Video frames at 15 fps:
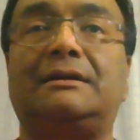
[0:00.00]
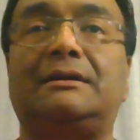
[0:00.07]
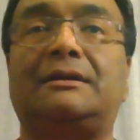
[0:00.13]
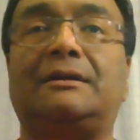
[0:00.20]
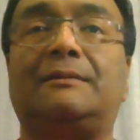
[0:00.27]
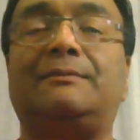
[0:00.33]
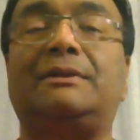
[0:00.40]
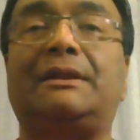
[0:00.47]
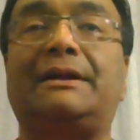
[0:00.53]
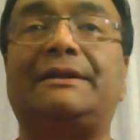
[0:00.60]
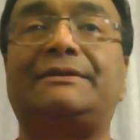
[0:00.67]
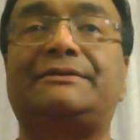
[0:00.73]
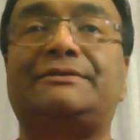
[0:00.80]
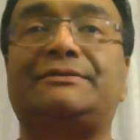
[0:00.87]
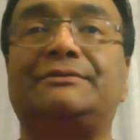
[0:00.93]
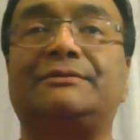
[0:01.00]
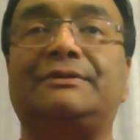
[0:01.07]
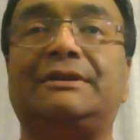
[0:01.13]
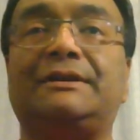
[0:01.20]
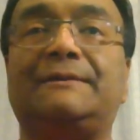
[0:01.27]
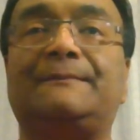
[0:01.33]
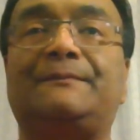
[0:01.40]
compliance through
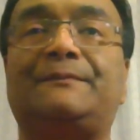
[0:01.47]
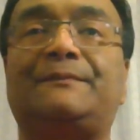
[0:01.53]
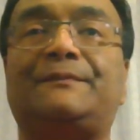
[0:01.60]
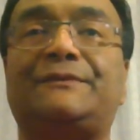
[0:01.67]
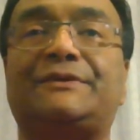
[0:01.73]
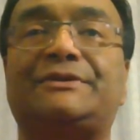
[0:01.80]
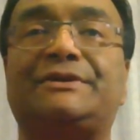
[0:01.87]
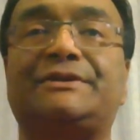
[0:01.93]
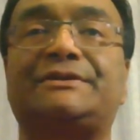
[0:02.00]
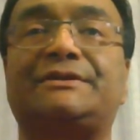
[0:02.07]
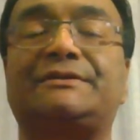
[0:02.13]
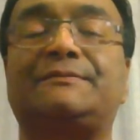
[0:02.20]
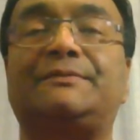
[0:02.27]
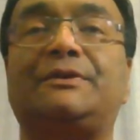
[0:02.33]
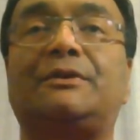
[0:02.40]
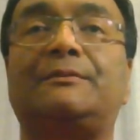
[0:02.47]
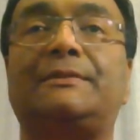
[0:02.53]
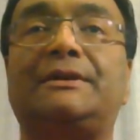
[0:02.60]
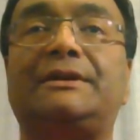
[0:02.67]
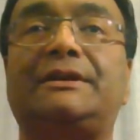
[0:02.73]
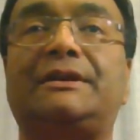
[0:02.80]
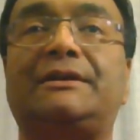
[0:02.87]
the systems beyond
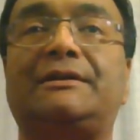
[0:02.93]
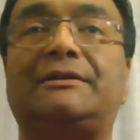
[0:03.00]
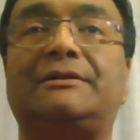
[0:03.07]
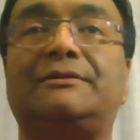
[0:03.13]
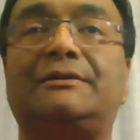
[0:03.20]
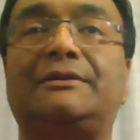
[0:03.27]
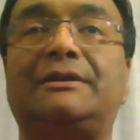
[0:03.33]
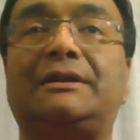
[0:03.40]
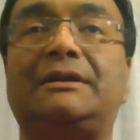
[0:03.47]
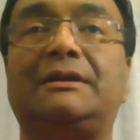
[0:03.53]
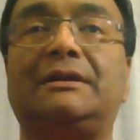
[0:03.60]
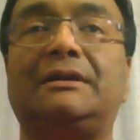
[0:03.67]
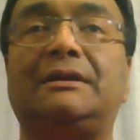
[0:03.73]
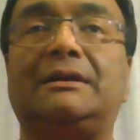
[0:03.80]
Medicare, including the